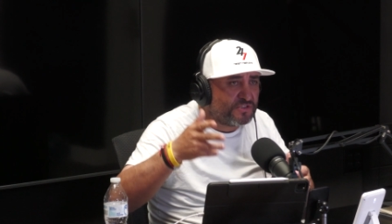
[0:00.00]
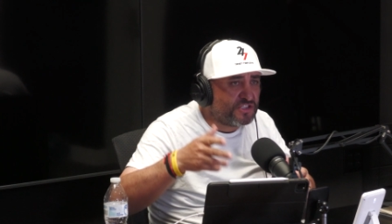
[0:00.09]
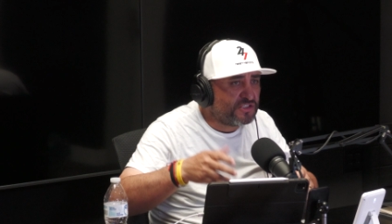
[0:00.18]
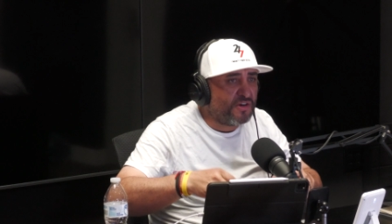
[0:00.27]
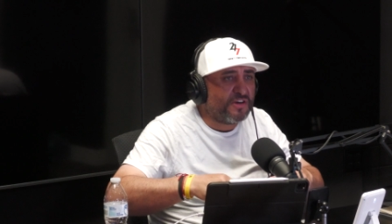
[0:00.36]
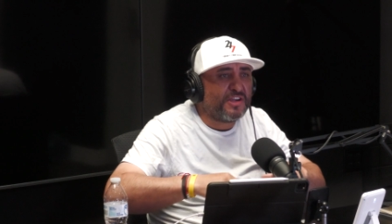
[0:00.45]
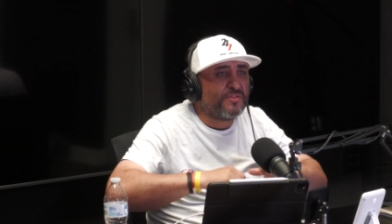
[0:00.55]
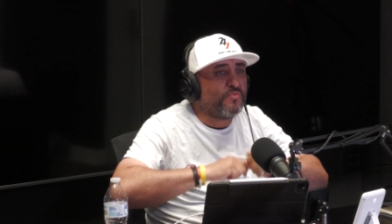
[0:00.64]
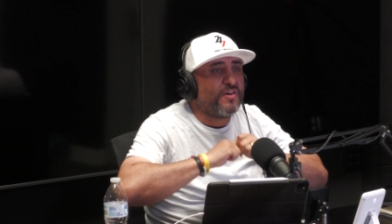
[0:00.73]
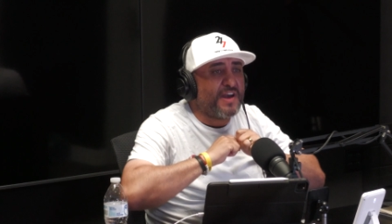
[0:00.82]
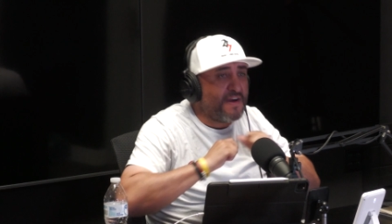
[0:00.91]
She's going to eat
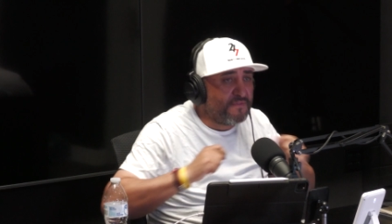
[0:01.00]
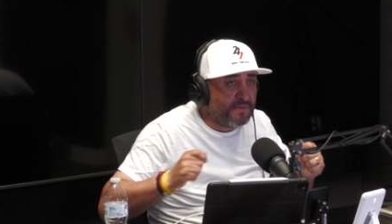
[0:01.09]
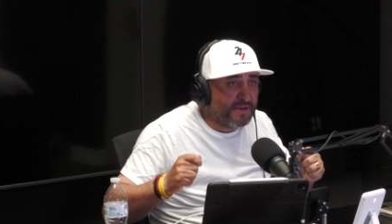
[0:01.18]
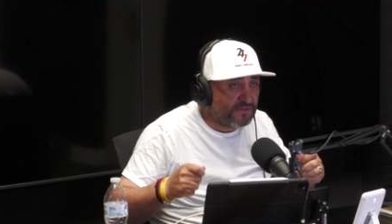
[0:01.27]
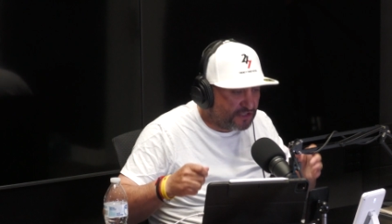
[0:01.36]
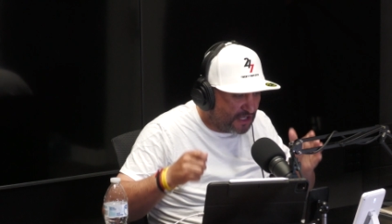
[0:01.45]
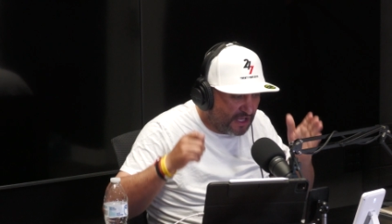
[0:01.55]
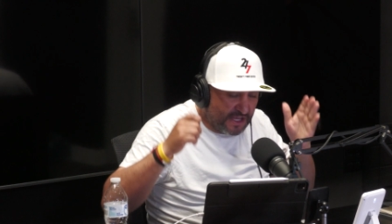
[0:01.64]
whatever because